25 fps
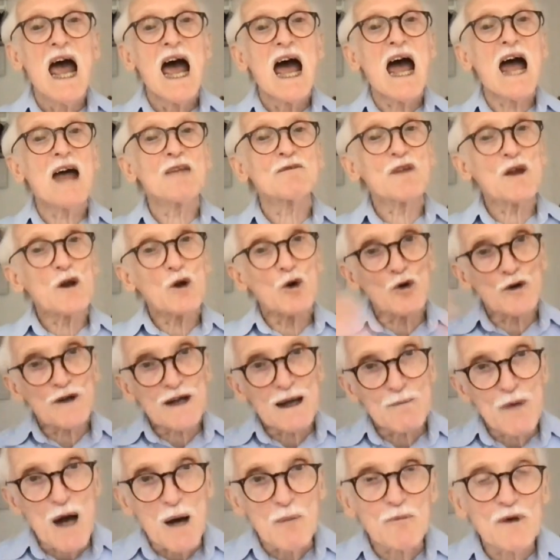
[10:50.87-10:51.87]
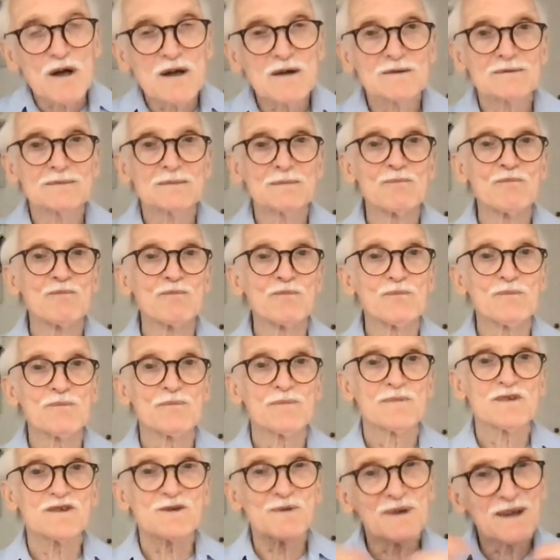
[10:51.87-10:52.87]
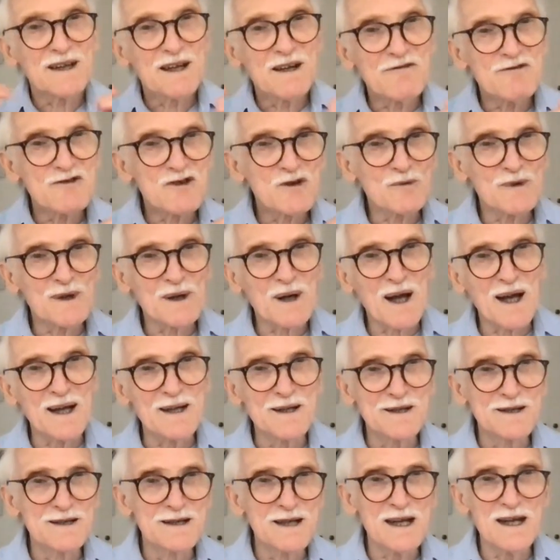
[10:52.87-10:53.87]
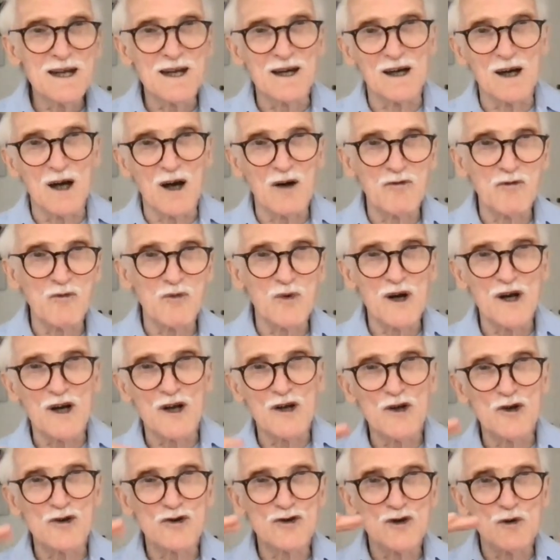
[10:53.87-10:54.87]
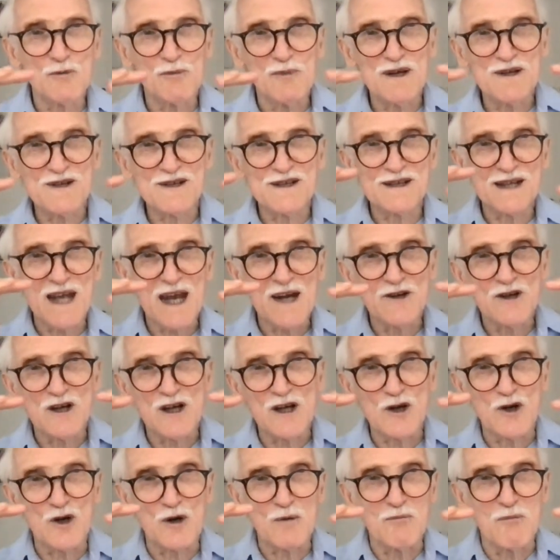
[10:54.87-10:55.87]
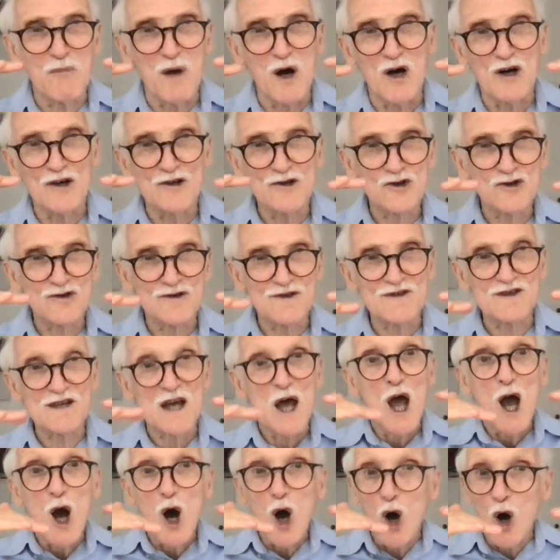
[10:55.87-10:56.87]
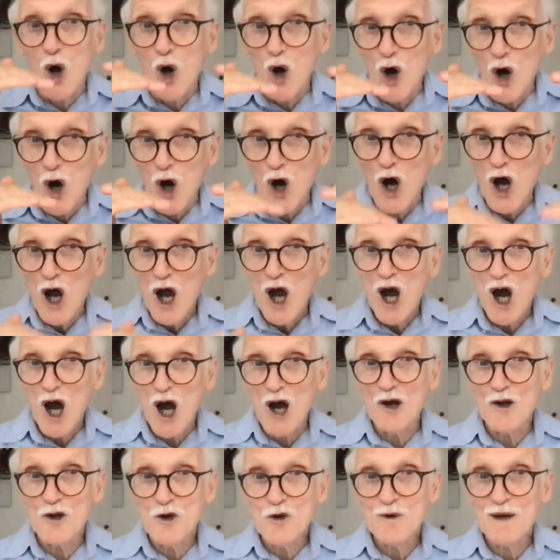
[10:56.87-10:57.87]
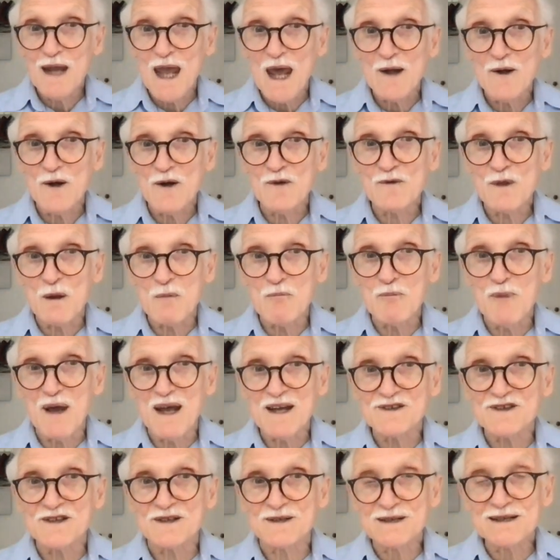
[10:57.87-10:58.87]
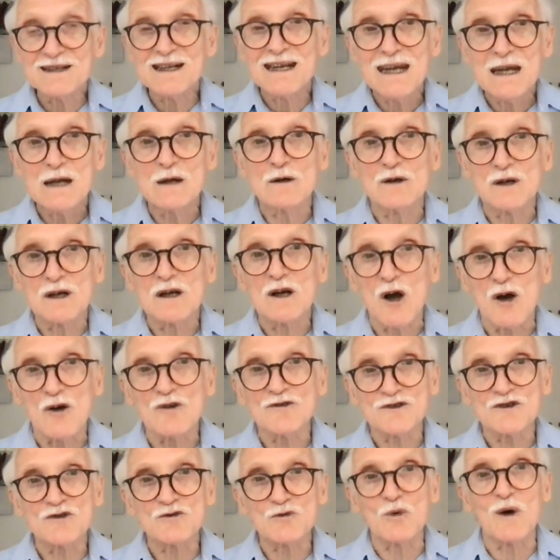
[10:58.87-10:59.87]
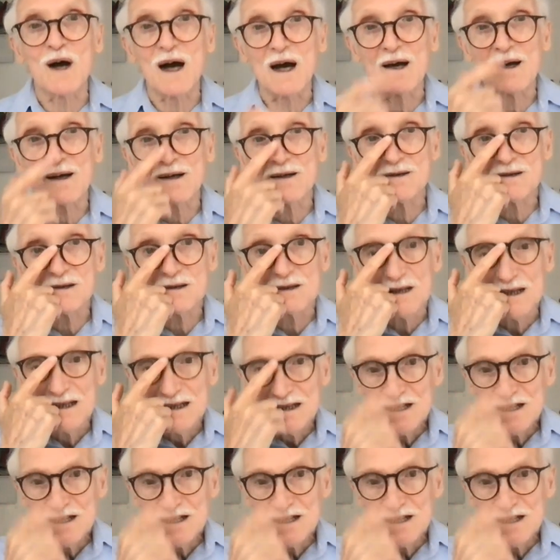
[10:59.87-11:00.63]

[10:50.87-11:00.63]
And they all come up. So it gives you an idea of where you should be setting your margins, or are you getting the best deal cost-wise?